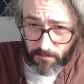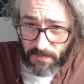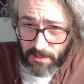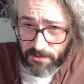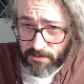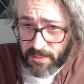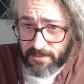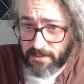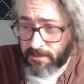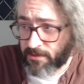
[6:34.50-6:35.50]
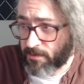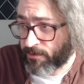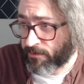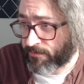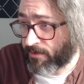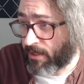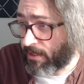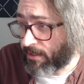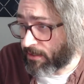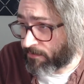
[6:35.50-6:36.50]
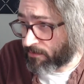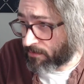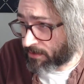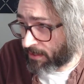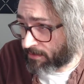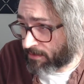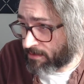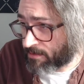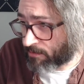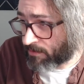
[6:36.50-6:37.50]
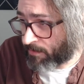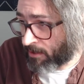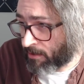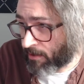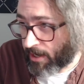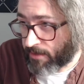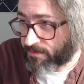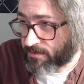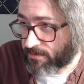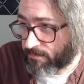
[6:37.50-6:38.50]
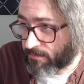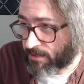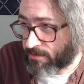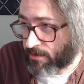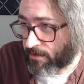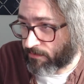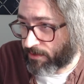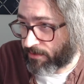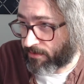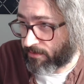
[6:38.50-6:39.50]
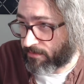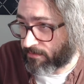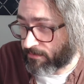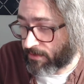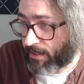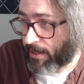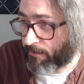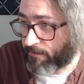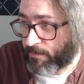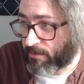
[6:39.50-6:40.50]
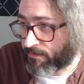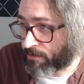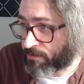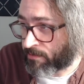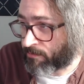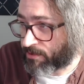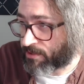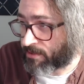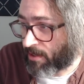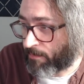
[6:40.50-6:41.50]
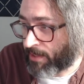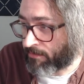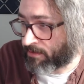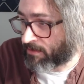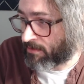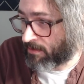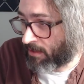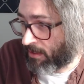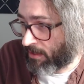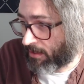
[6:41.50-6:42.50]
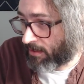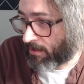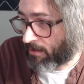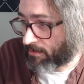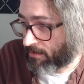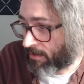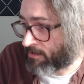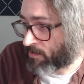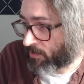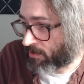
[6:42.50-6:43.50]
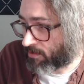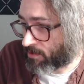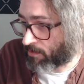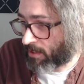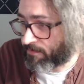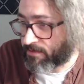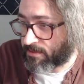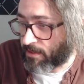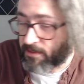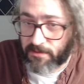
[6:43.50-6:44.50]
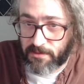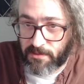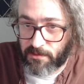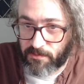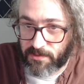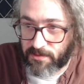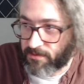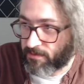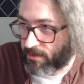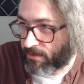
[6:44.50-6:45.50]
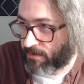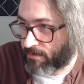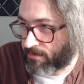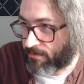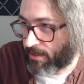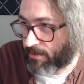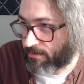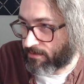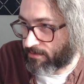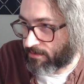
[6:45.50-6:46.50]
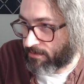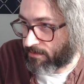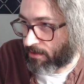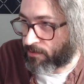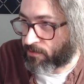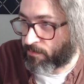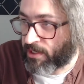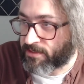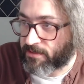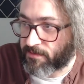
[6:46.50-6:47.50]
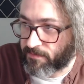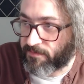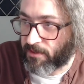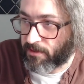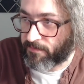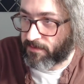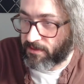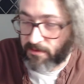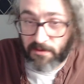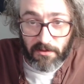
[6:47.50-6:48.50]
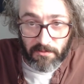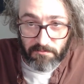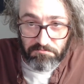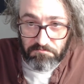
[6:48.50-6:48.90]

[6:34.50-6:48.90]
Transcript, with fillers: So that's the end of the proof. If you look at these three paragraphs, they start with let f be a function which is not bounded, and it ends with so f is not continuous. And that is the contrapositive of the theorem.